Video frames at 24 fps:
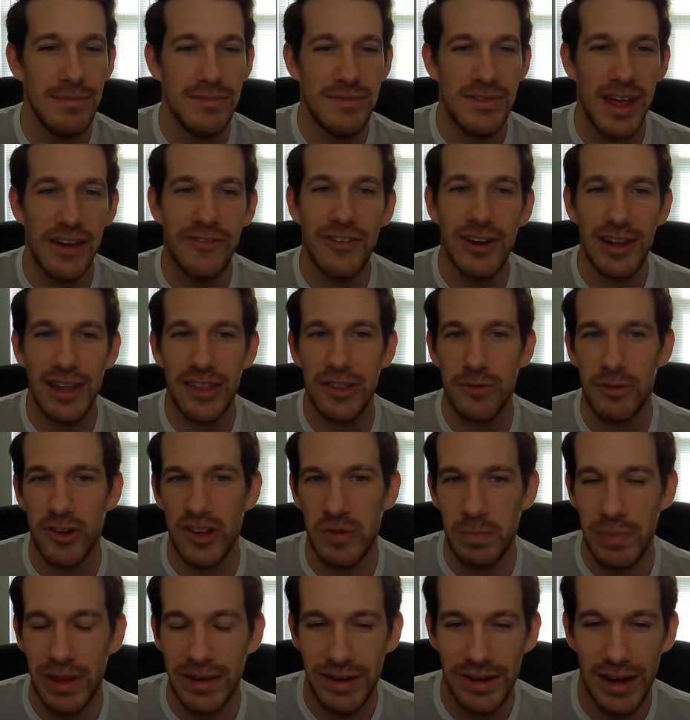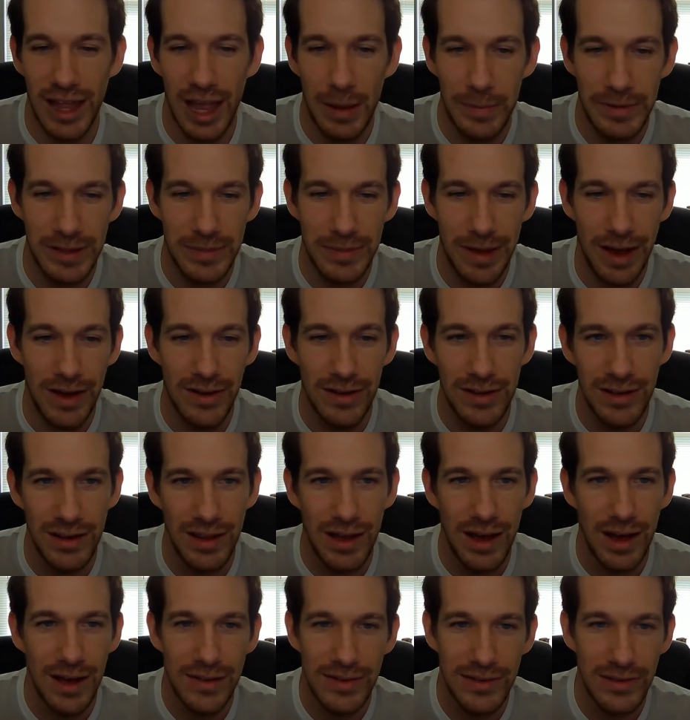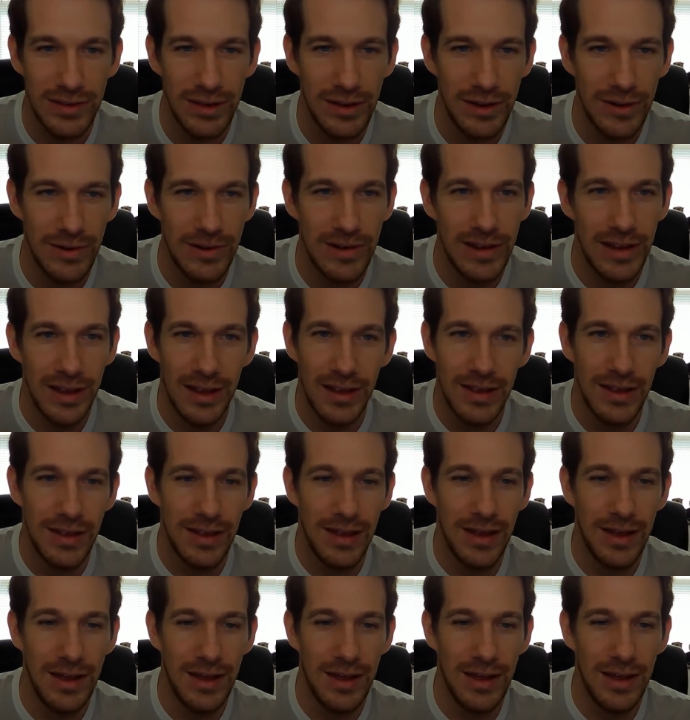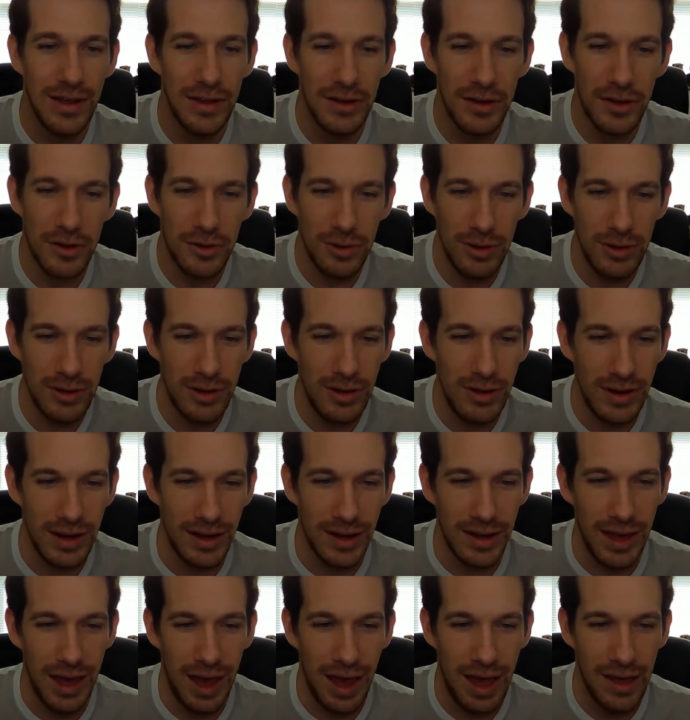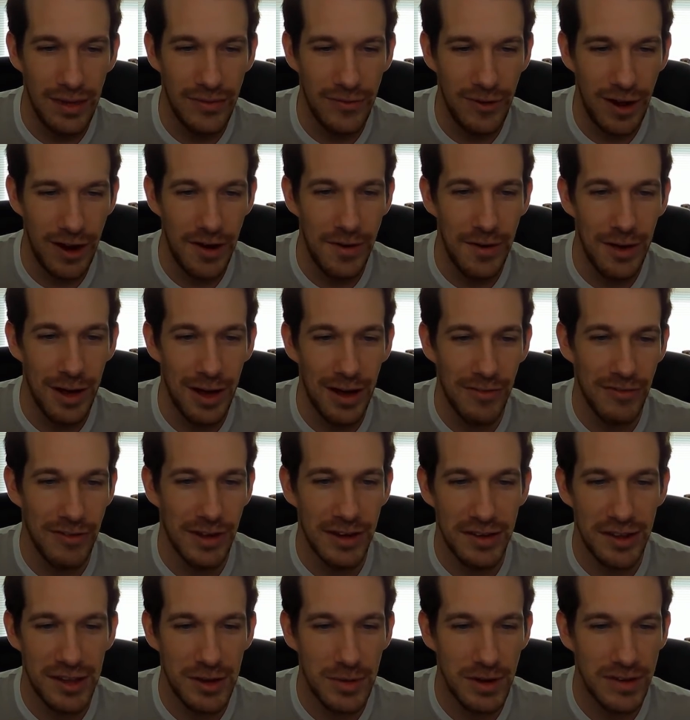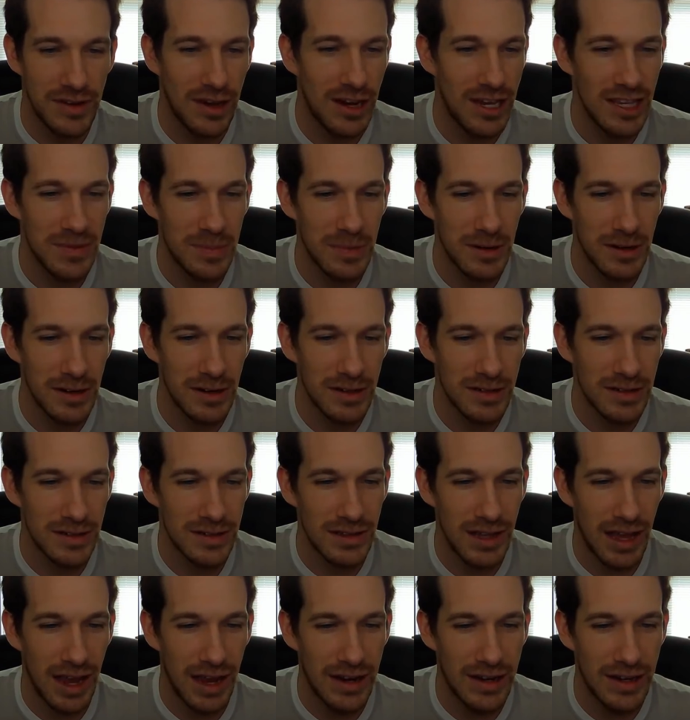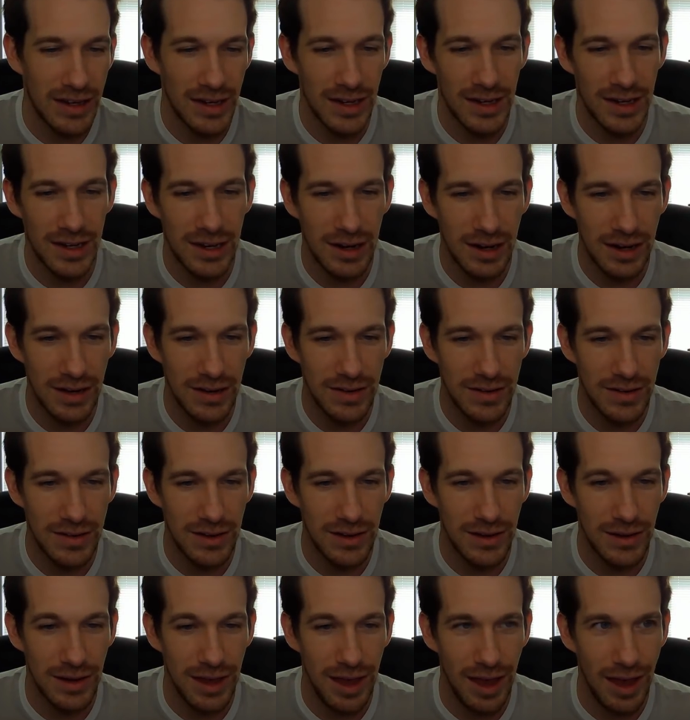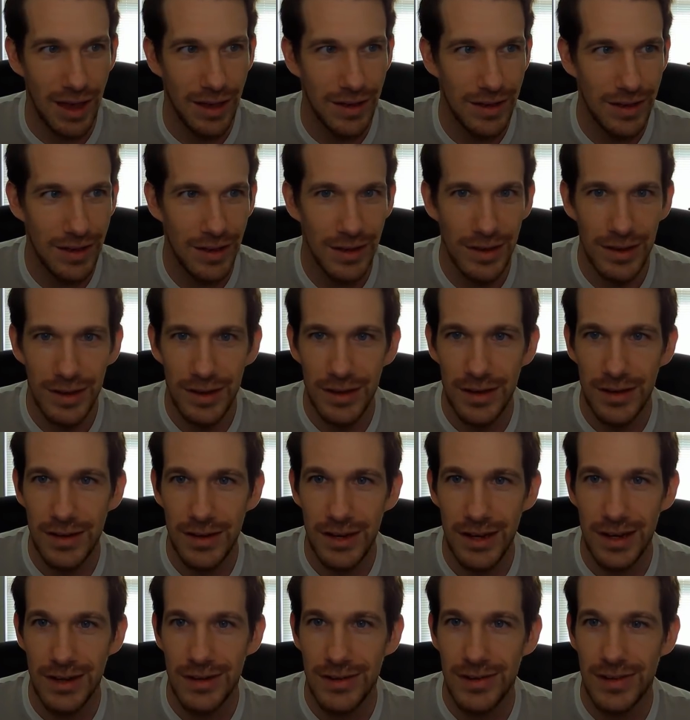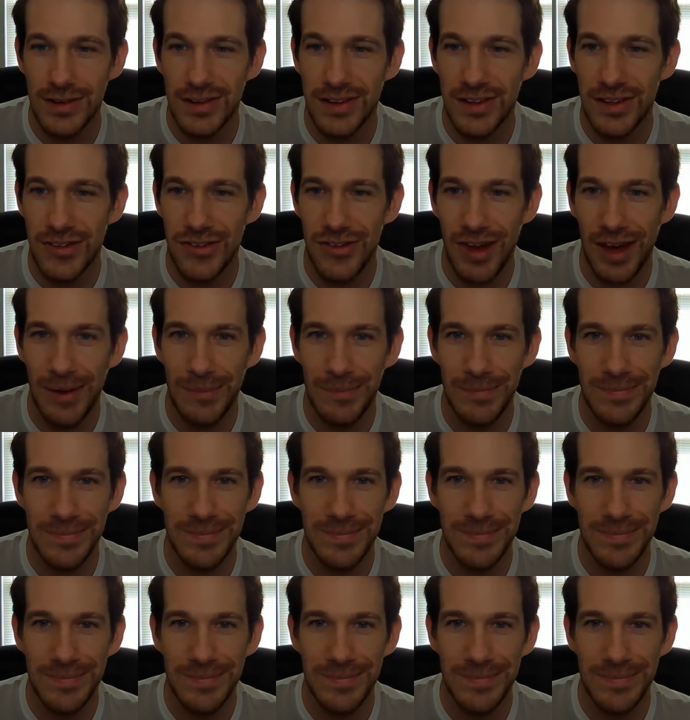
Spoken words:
Definitely the Resplendent helps him out a lot, so cool unit. Yeah, firing off continuous icebergs is the idea here, so yeah, neat. Good job.